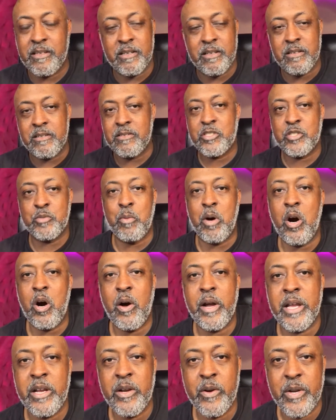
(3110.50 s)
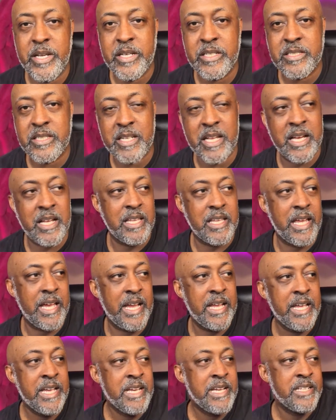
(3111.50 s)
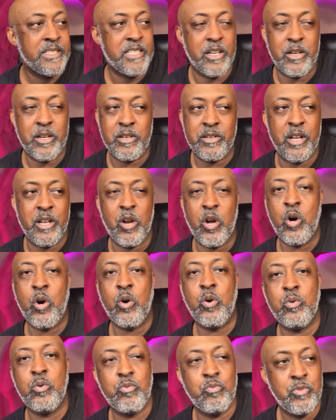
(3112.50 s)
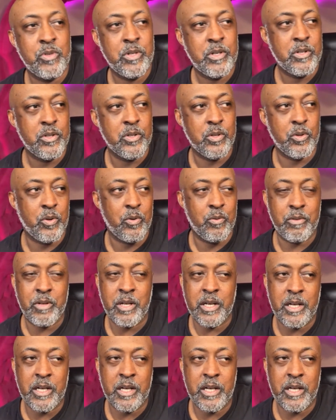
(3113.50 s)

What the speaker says: small areas in LA that are their own little,